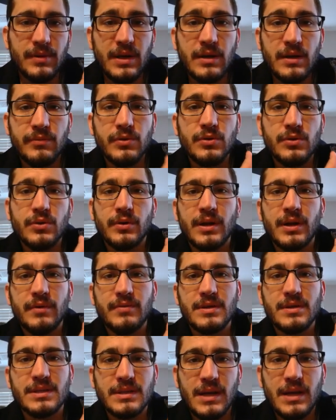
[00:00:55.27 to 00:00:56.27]
If you don't have
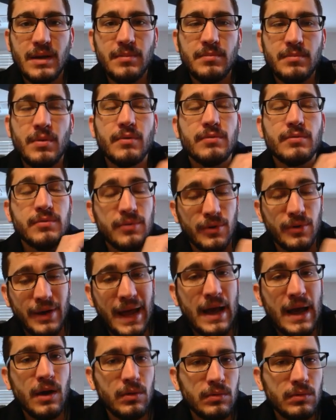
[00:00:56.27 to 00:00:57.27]
the same, for
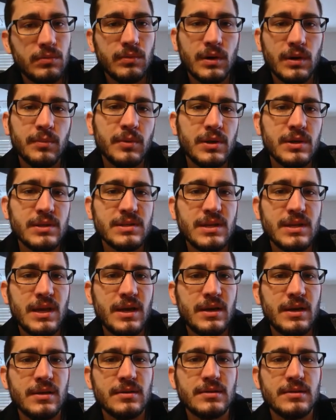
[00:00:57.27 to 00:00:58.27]
now, what I'm going to say
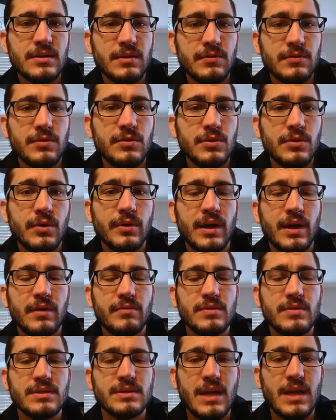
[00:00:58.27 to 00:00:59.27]
is if you don't have
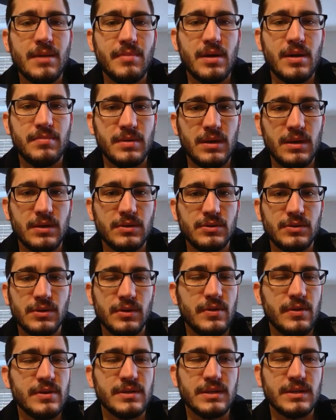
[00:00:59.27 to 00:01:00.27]
the same IP address or
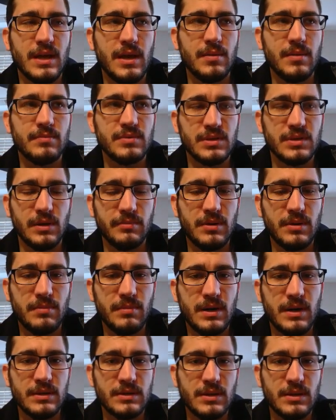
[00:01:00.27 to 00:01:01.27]
the same subnet
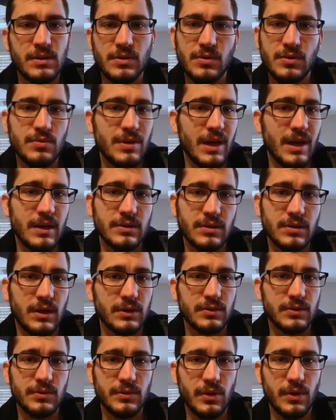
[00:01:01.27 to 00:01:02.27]
mask, you can't talk
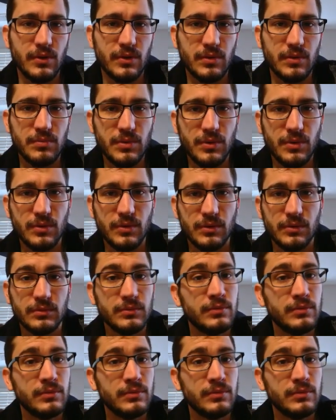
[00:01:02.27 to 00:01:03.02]
to another computer.